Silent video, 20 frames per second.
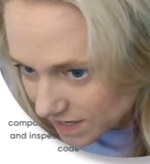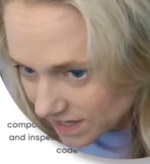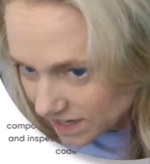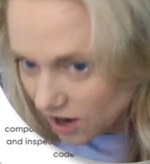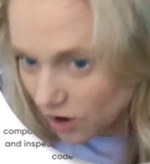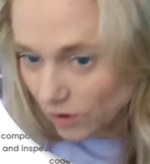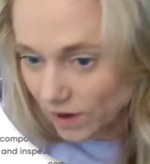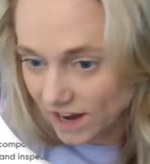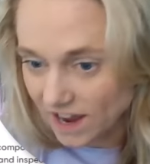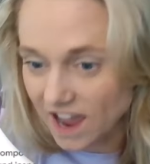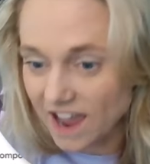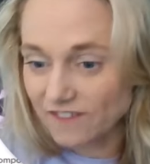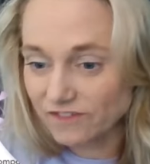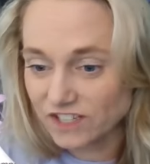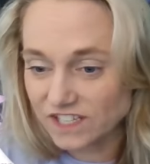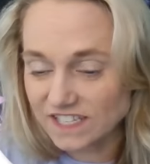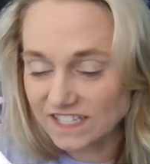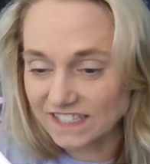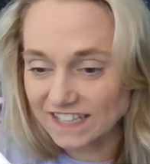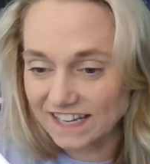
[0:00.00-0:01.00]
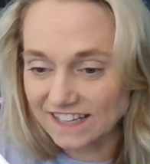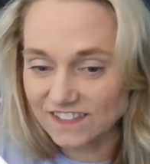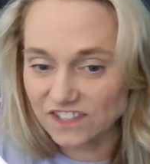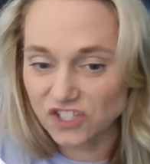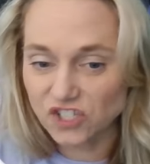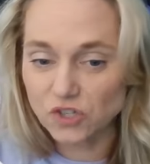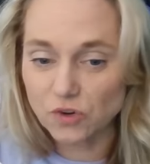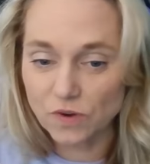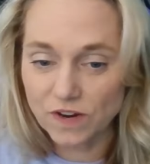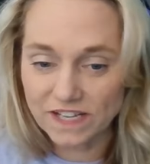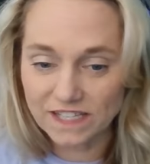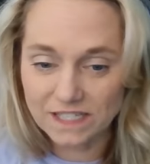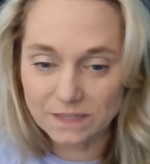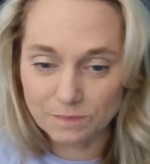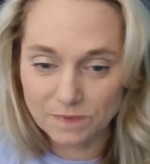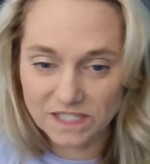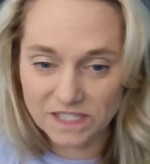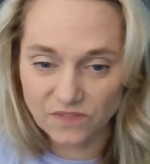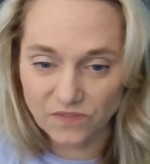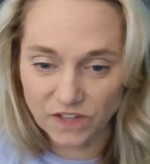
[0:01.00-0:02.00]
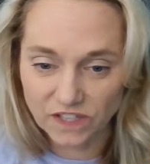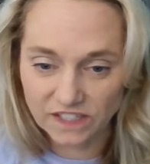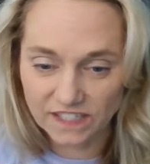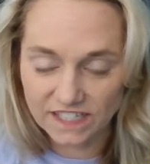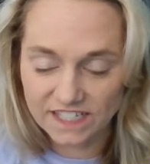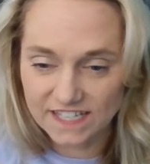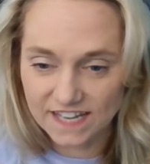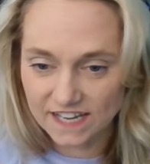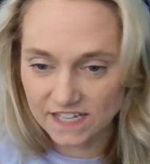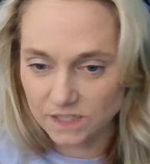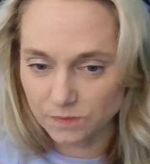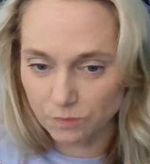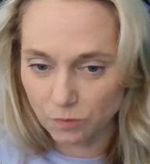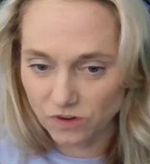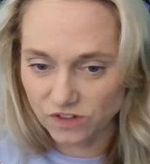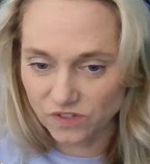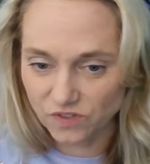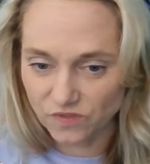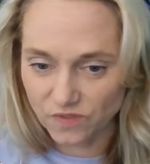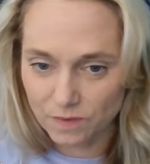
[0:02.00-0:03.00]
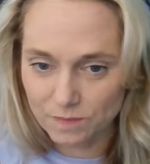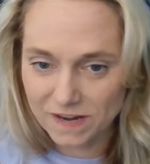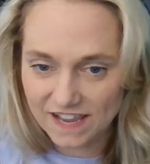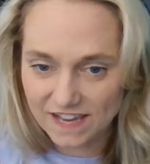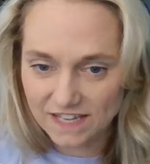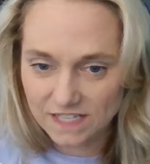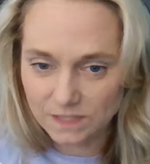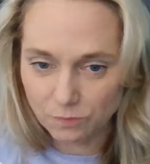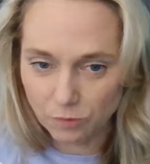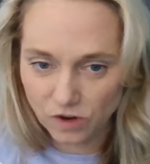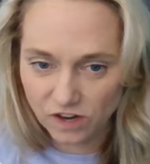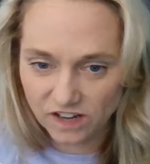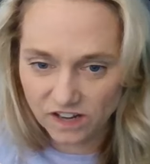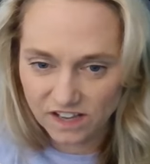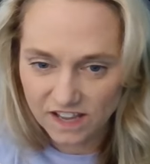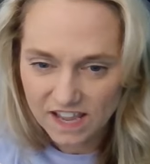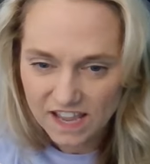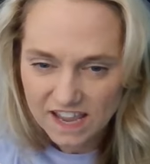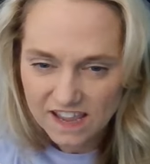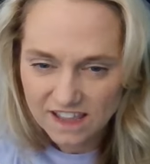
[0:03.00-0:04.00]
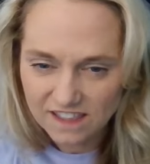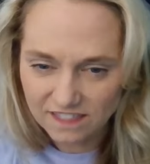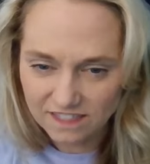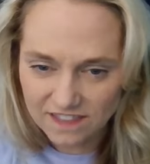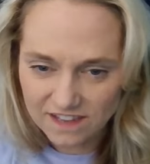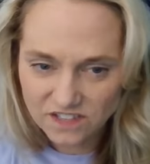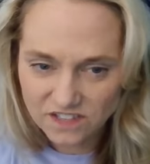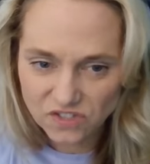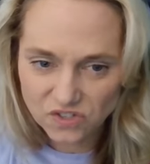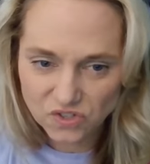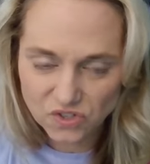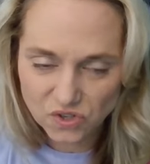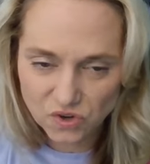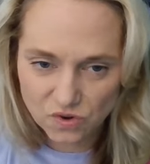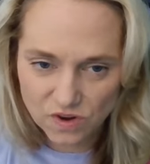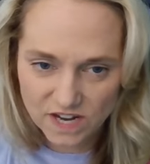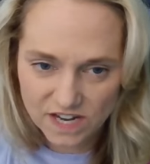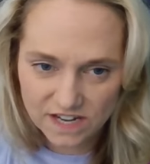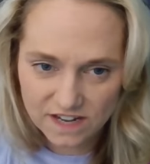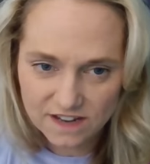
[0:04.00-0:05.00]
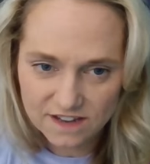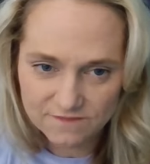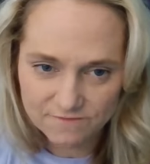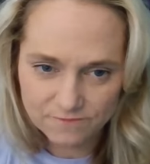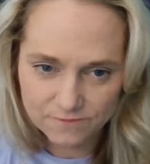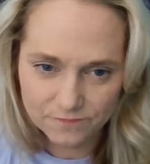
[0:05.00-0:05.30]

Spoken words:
Okay, I have to select the screen specifically to export. So if I'm export this screen,